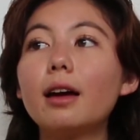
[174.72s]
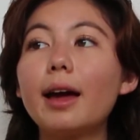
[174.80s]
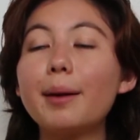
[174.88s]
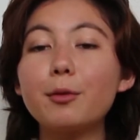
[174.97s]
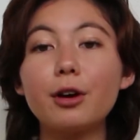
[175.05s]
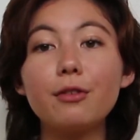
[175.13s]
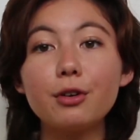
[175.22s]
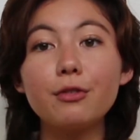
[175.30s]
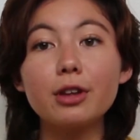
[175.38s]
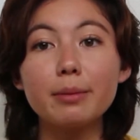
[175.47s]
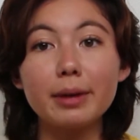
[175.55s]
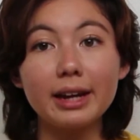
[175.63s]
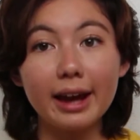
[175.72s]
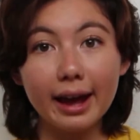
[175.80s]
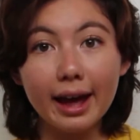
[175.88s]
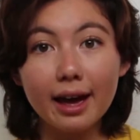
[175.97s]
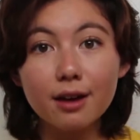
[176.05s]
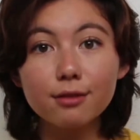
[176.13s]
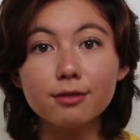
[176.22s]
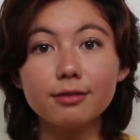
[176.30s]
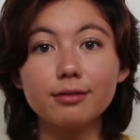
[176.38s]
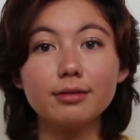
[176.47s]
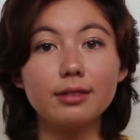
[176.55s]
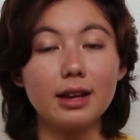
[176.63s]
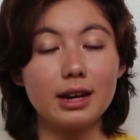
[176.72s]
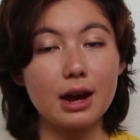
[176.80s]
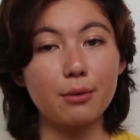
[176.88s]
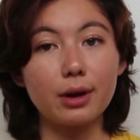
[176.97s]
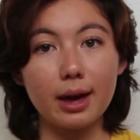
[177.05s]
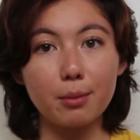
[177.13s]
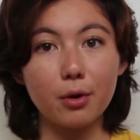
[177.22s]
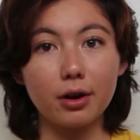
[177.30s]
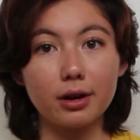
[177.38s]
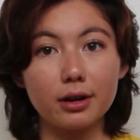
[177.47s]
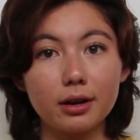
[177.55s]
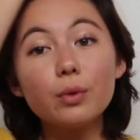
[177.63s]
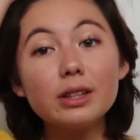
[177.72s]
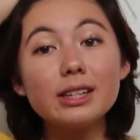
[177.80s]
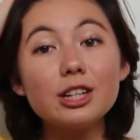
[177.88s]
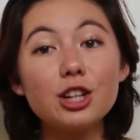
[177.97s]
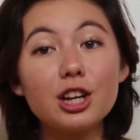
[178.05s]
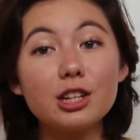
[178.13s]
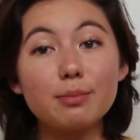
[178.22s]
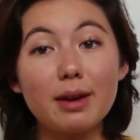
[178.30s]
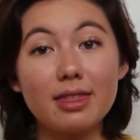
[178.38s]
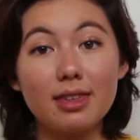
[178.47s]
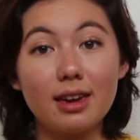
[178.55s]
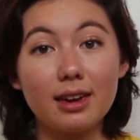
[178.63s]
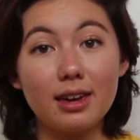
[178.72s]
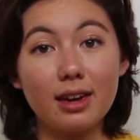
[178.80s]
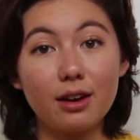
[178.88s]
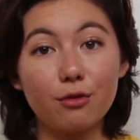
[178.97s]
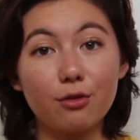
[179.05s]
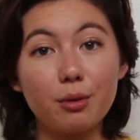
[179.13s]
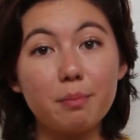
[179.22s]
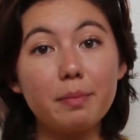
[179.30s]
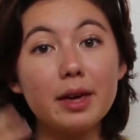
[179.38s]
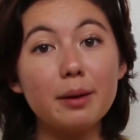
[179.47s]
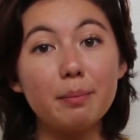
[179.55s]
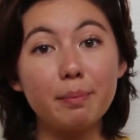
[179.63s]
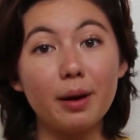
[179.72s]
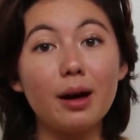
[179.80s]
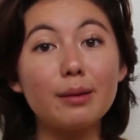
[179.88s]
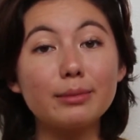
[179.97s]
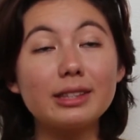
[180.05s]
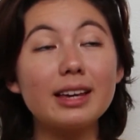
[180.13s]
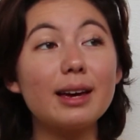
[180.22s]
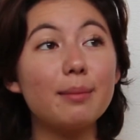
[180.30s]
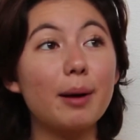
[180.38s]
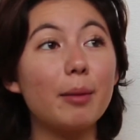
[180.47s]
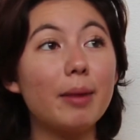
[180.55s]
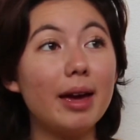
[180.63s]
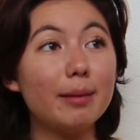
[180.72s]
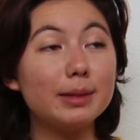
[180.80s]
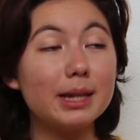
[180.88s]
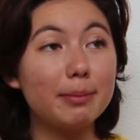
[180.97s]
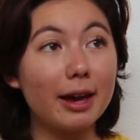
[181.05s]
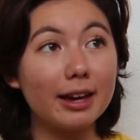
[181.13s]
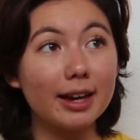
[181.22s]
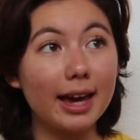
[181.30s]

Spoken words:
I'm grateful for the money I have, and I will get more. Once I changed my thinking from being bummed about my empty bank